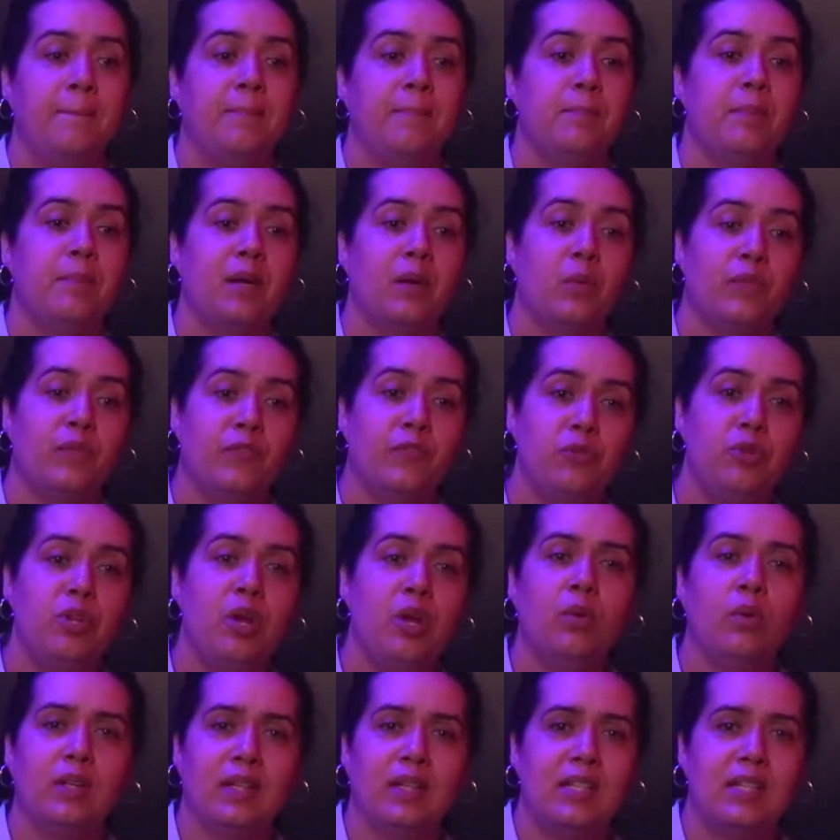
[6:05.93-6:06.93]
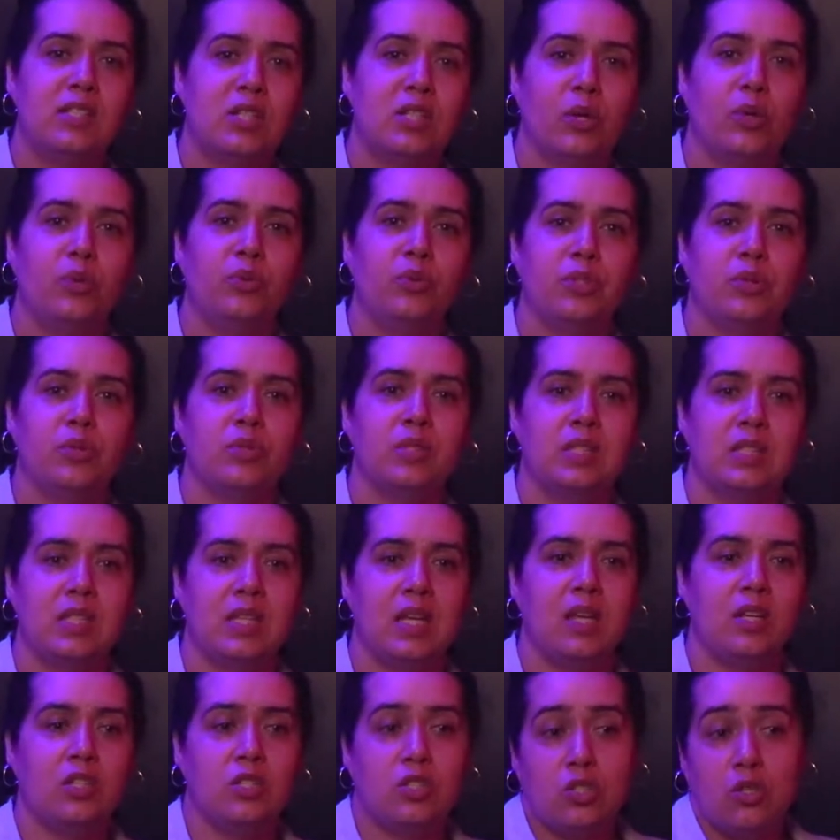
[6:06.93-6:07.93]
But if you don't get told those
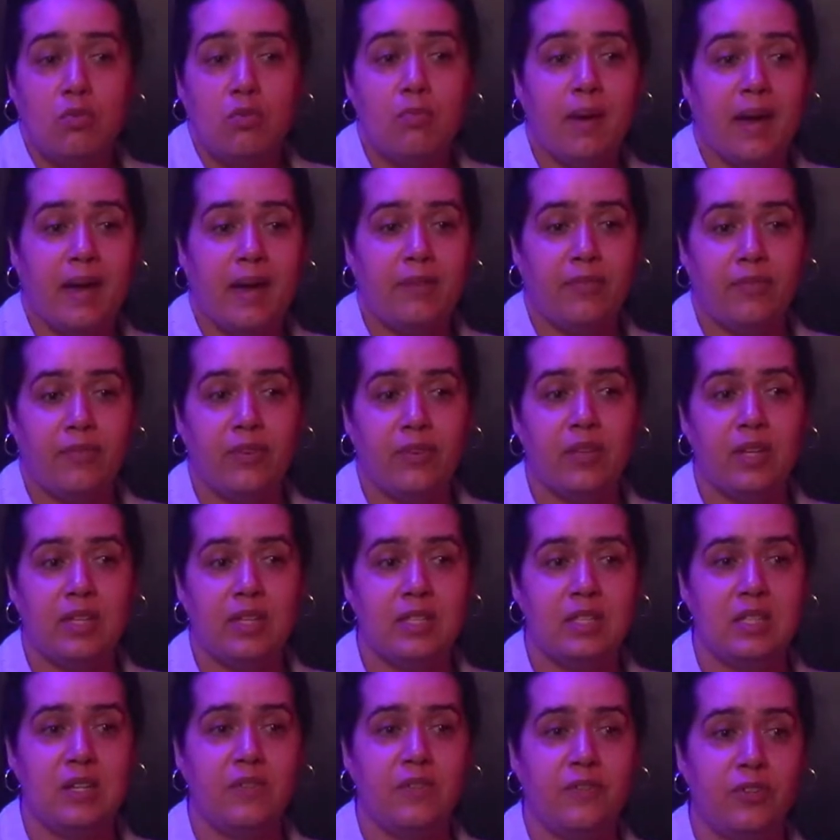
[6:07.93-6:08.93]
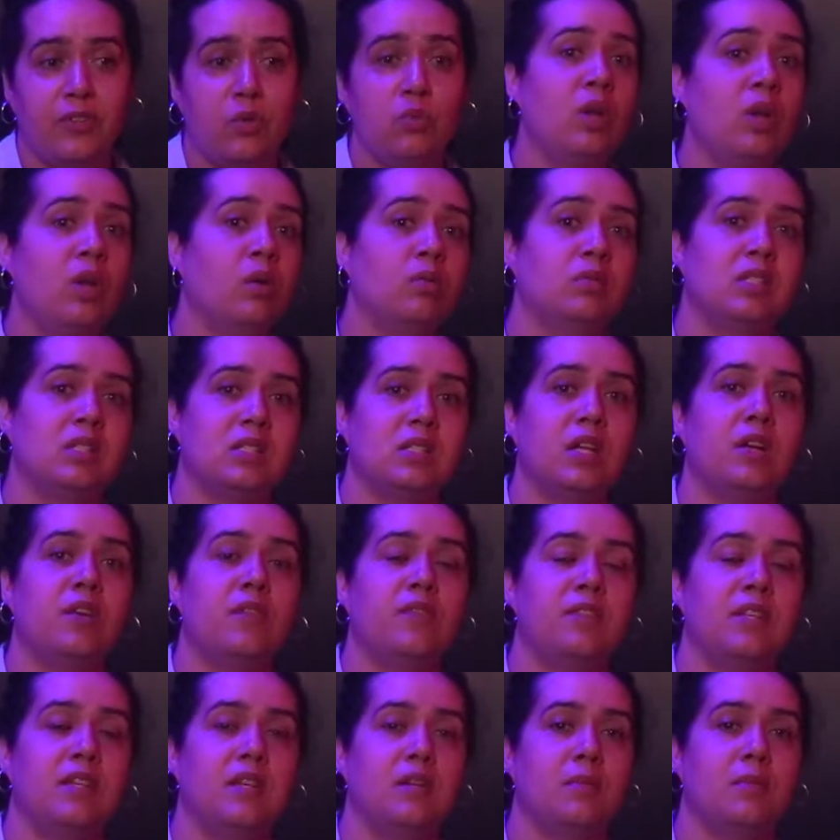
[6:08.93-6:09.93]
things, you might feel as if you don't
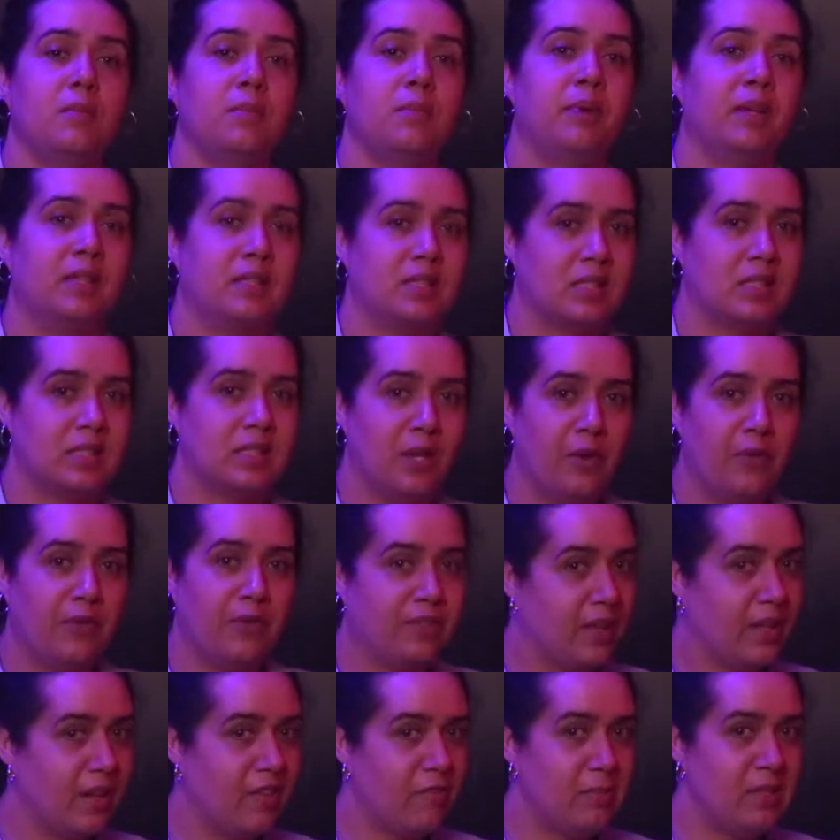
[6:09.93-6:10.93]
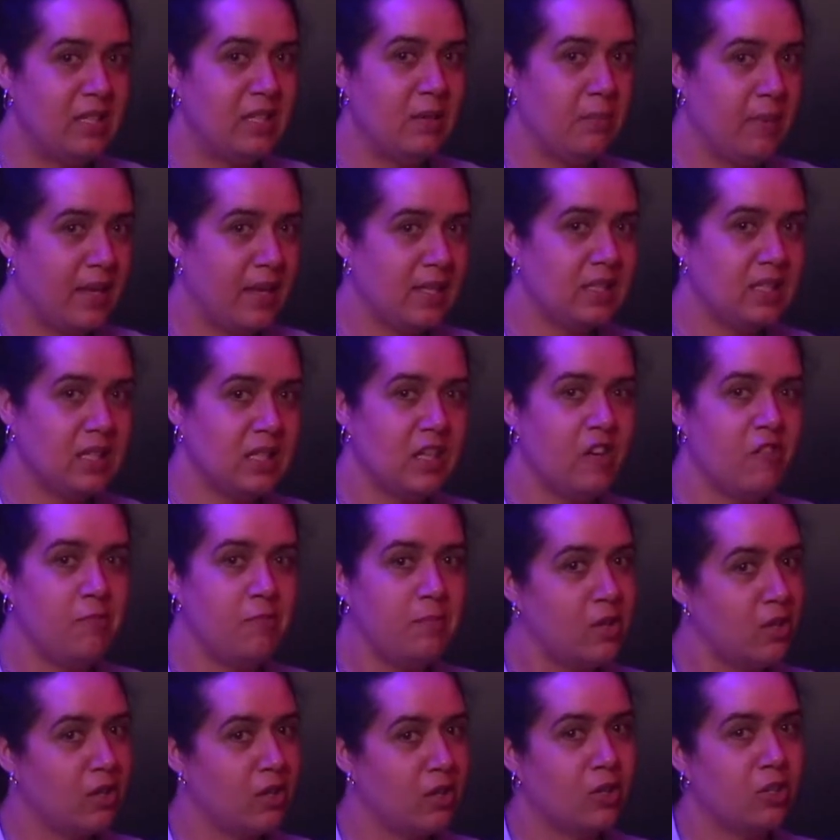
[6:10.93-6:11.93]
deserve them. But self-love be the best love,
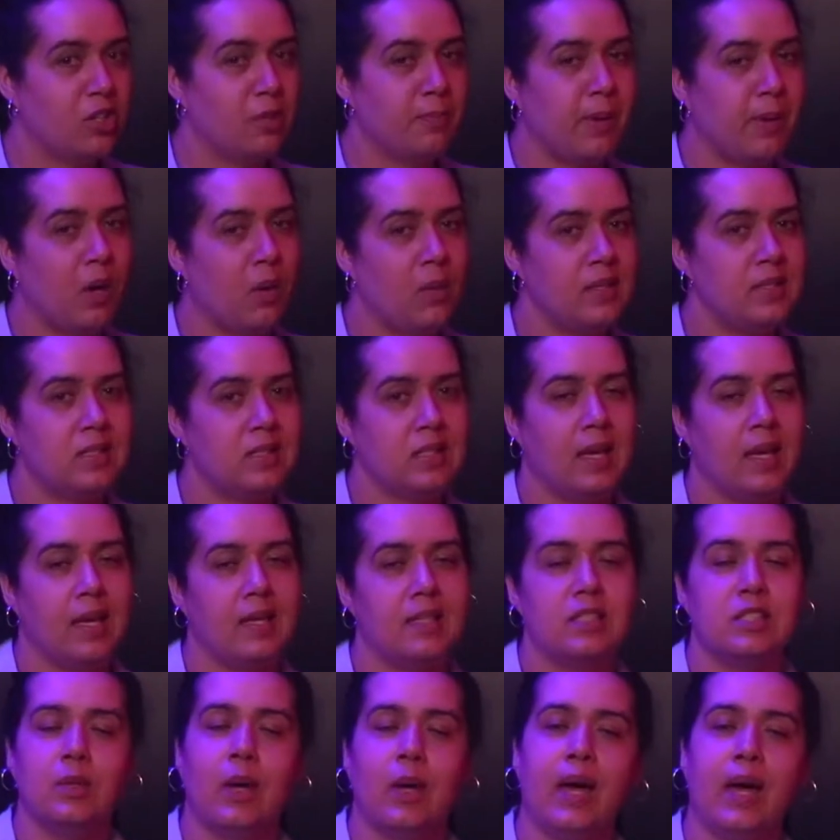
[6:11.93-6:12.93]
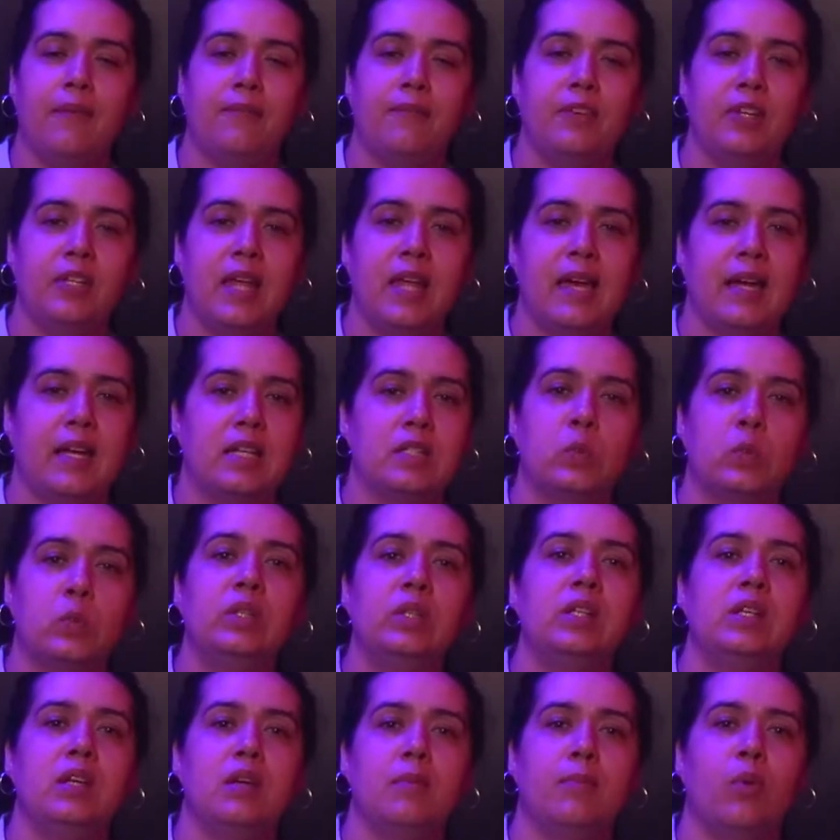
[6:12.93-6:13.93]
Miracle the Poet said. So I feel like it's
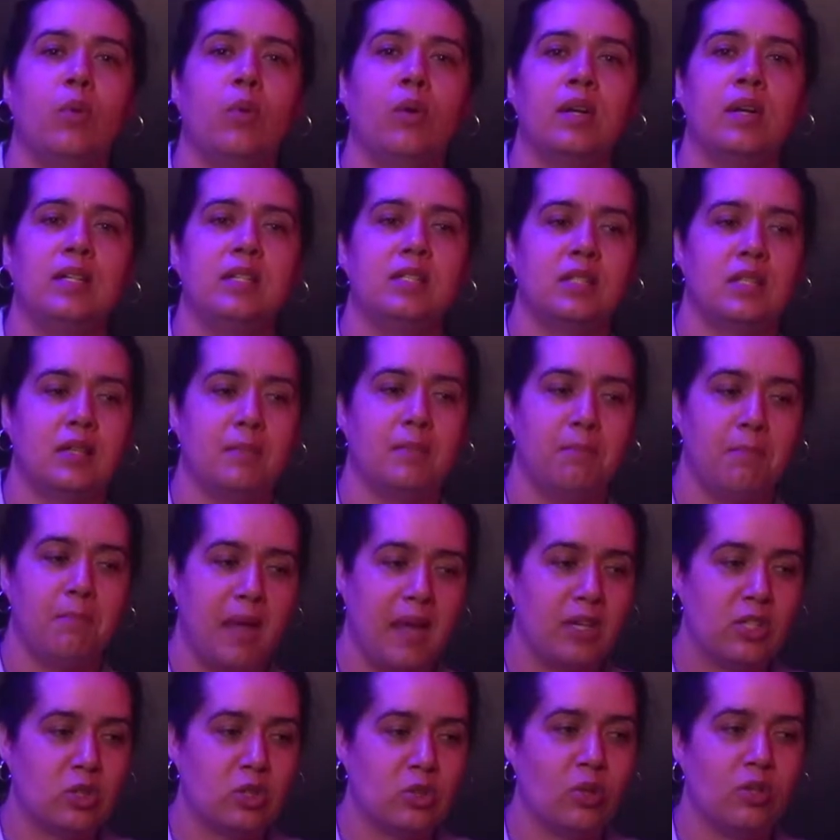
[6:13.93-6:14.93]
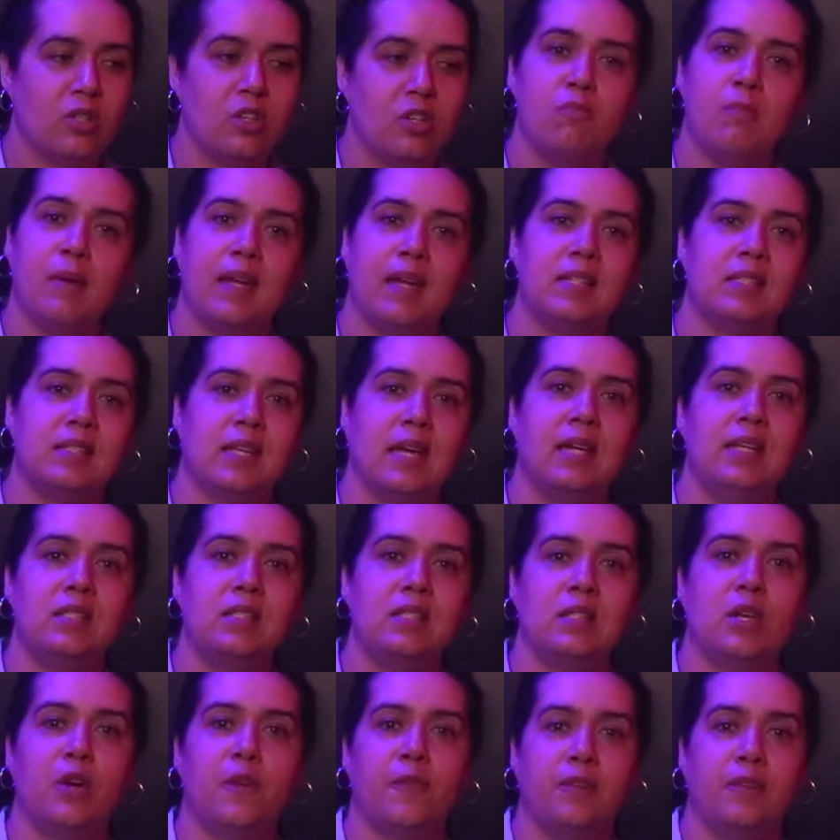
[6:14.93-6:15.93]
really important to make sure you maintain
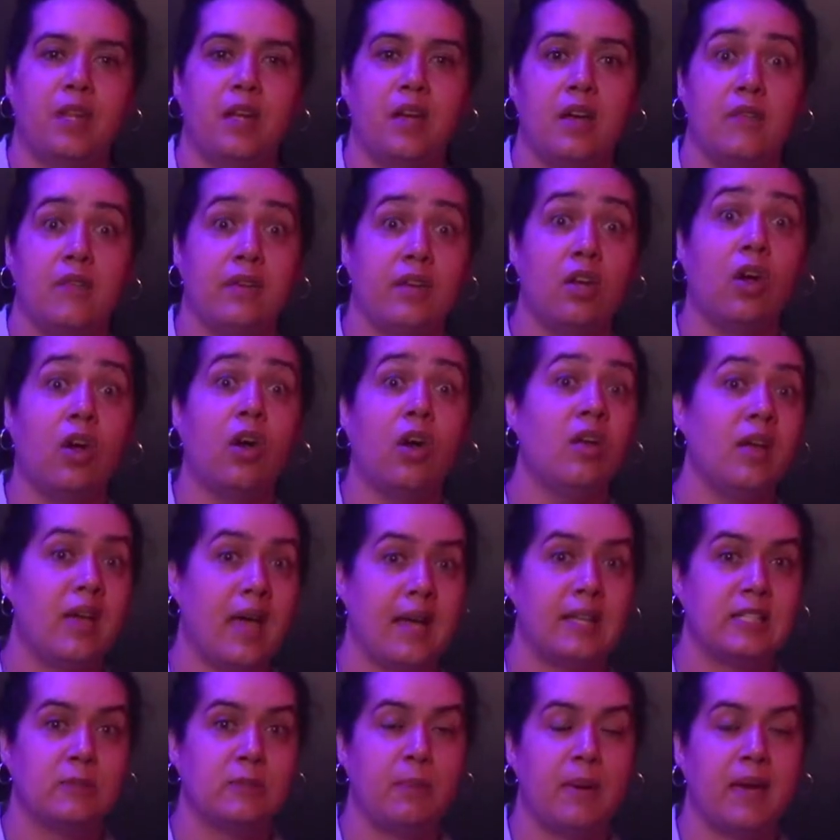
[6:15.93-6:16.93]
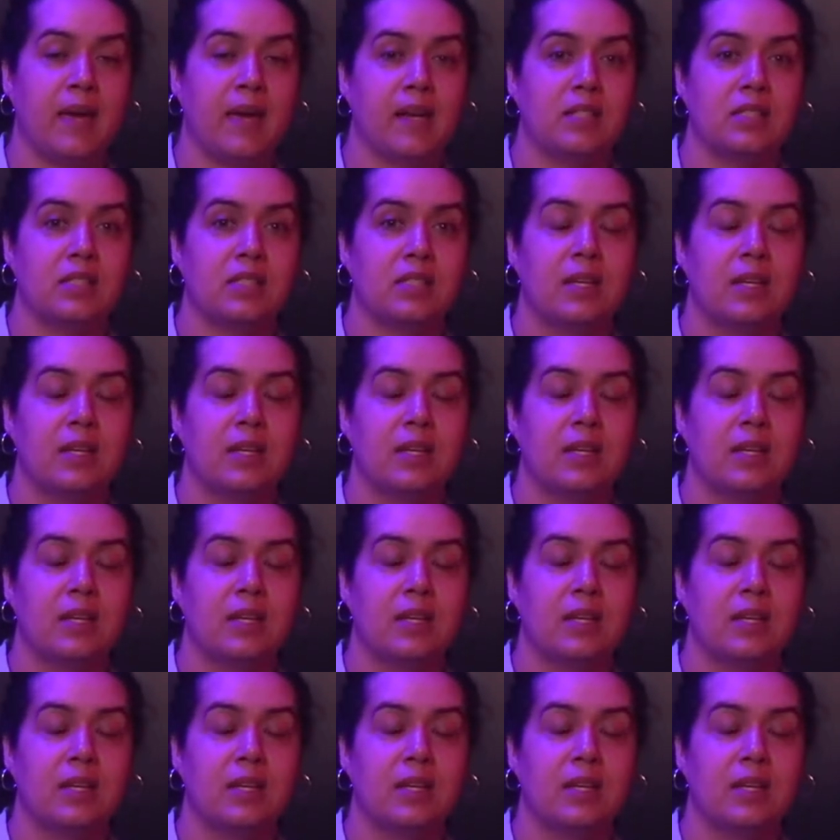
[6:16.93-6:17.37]
self-love in all aspects.